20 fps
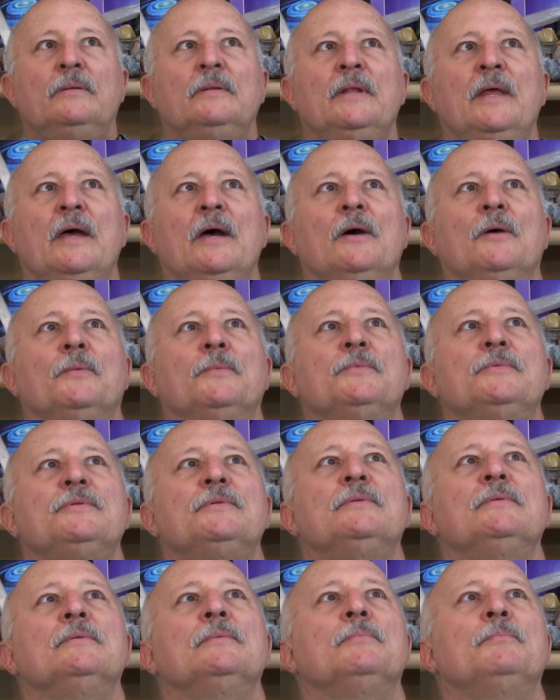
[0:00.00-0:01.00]
now,
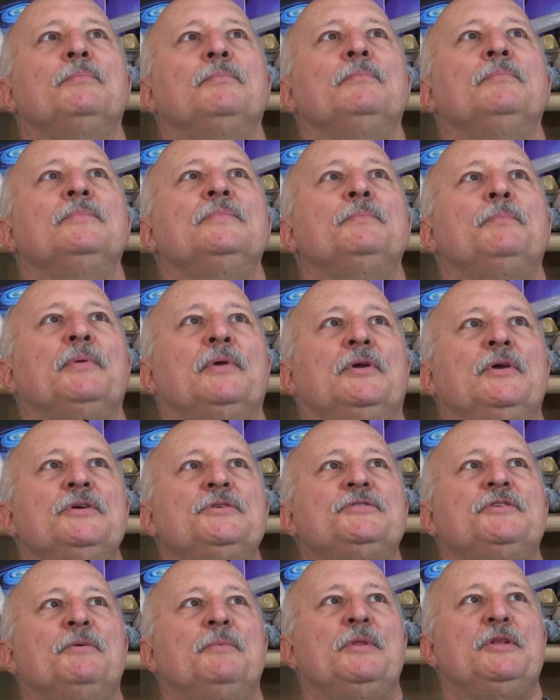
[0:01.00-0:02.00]

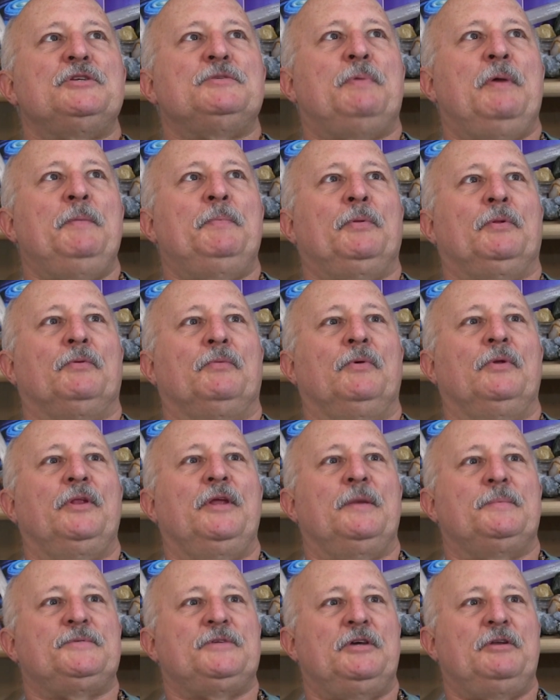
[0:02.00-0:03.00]
because some of these people are
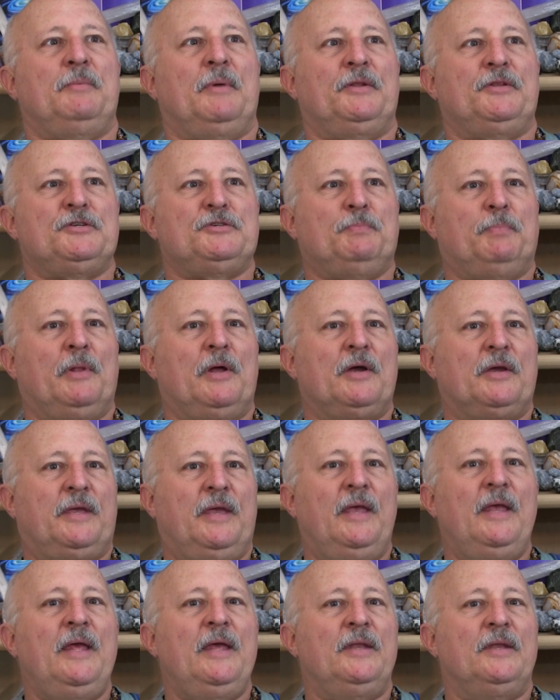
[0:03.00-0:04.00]
really upset about this
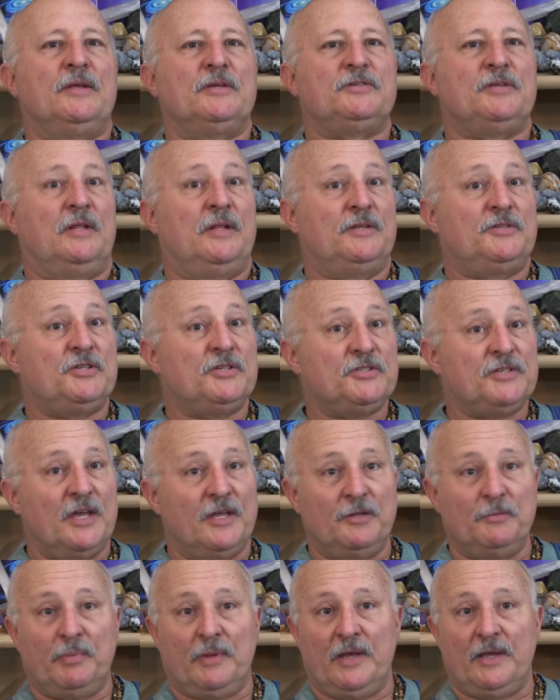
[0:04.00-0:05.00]
blockade, it's, it's a
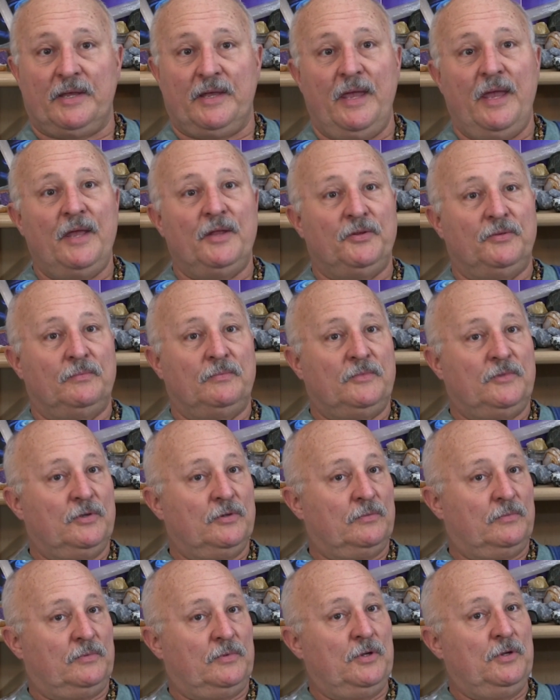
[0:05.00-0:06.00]
solid blockade.
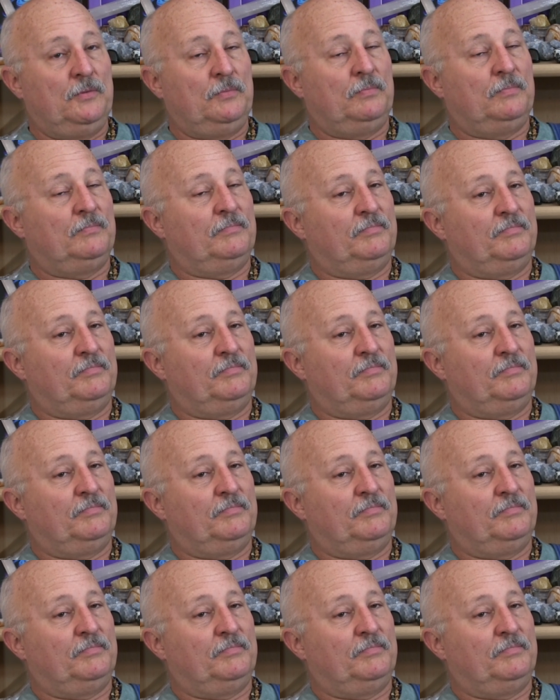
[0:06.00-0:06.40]
You you